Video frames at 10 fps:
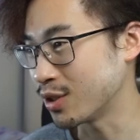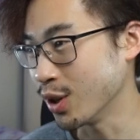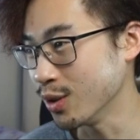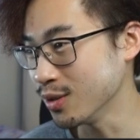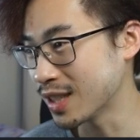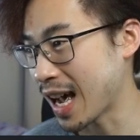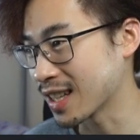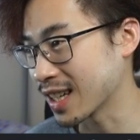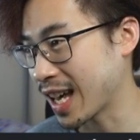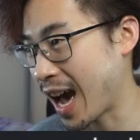Toons
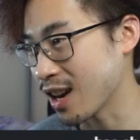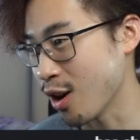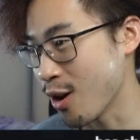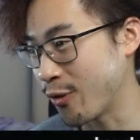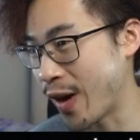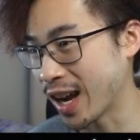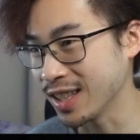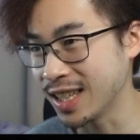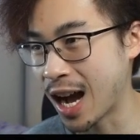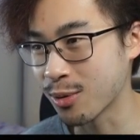has a cat. Oh,
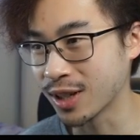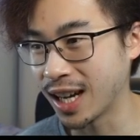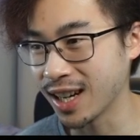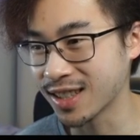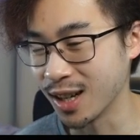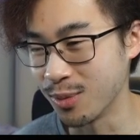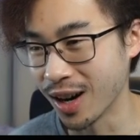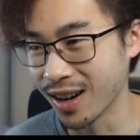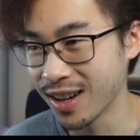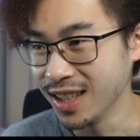finally, now we're getting
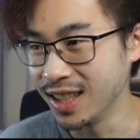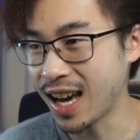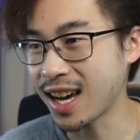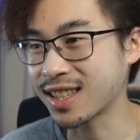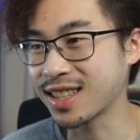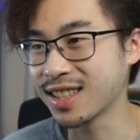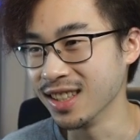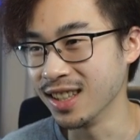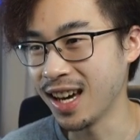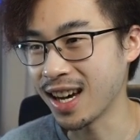somewhere. Yes,
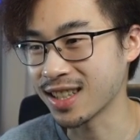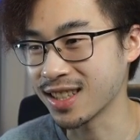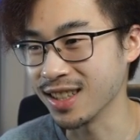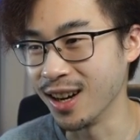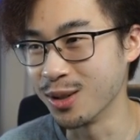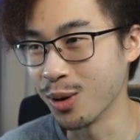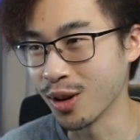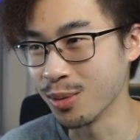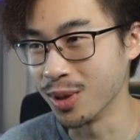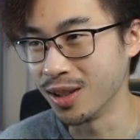yes,
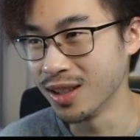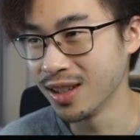adorable.